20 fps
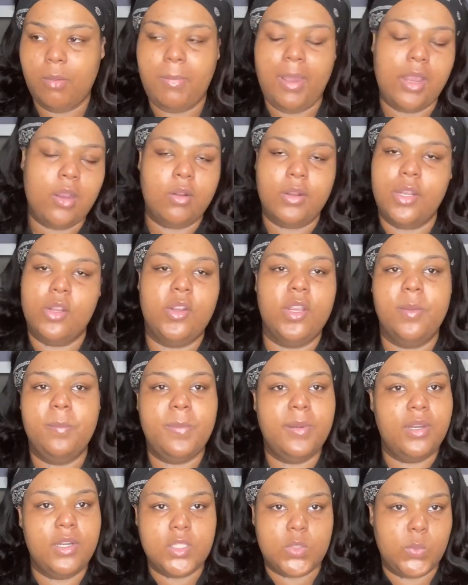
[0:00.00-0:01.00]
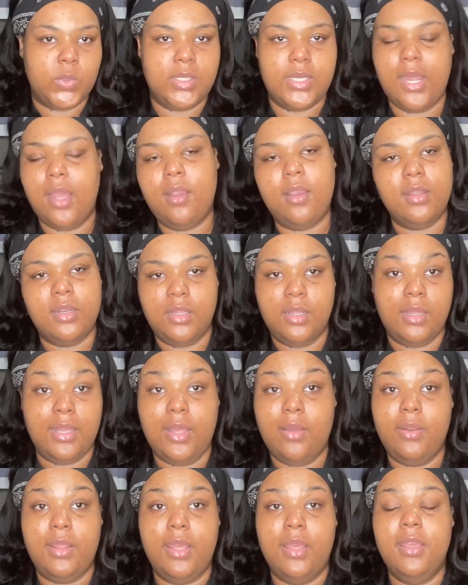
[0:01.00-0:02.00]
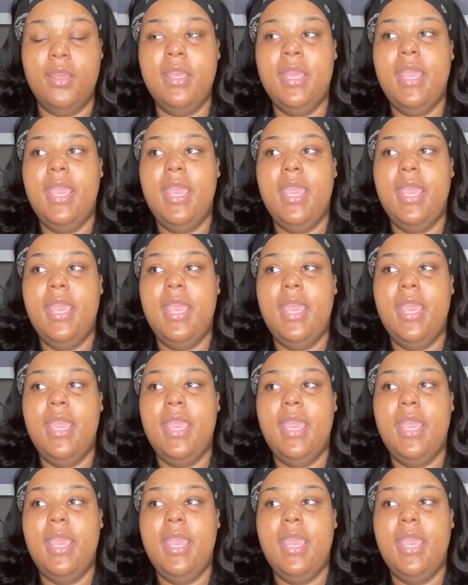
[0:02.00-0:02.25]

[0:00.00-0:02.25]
my great grandparents were not gonna allow that,